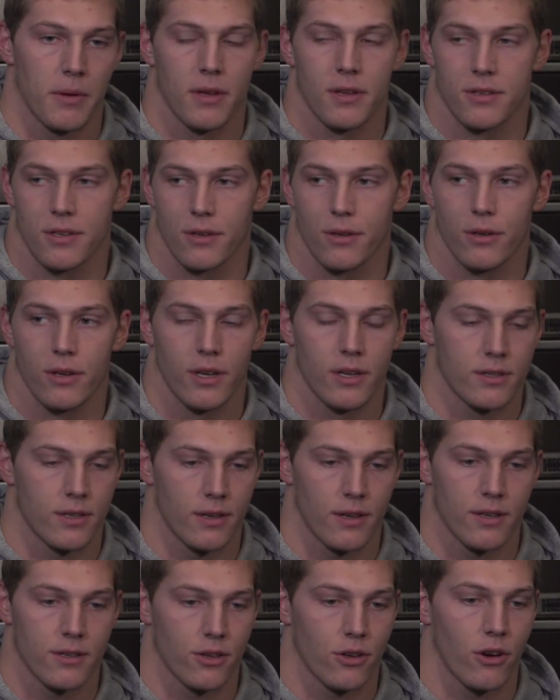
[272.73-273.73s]
He's a
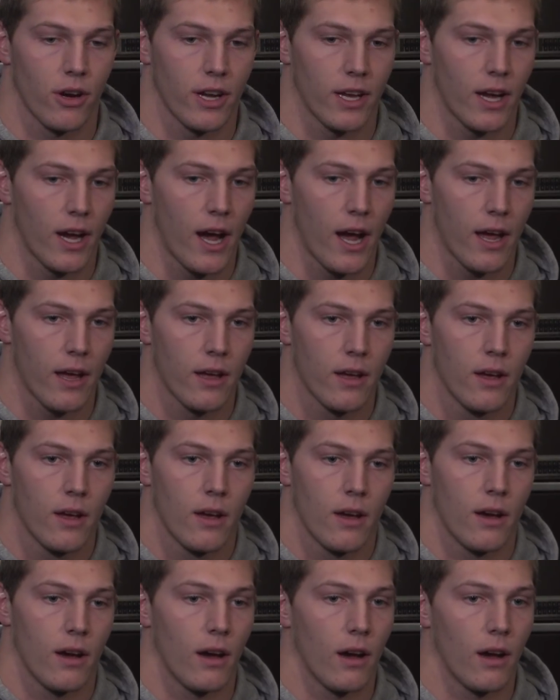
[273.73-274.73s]
great guy.
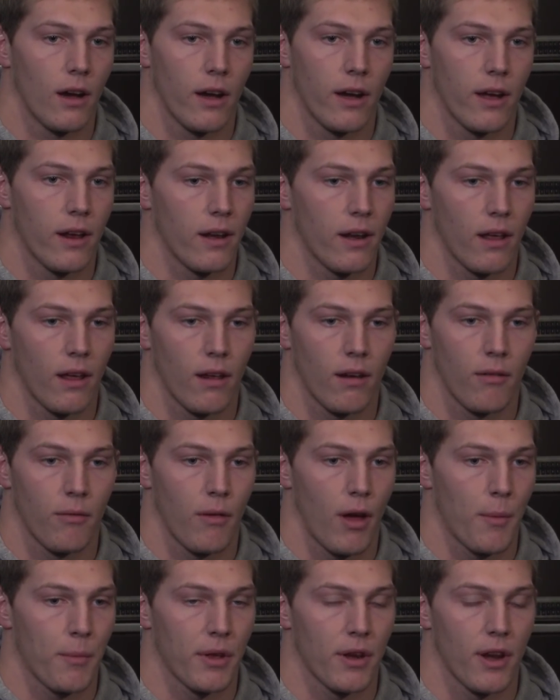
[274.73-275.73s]
I'm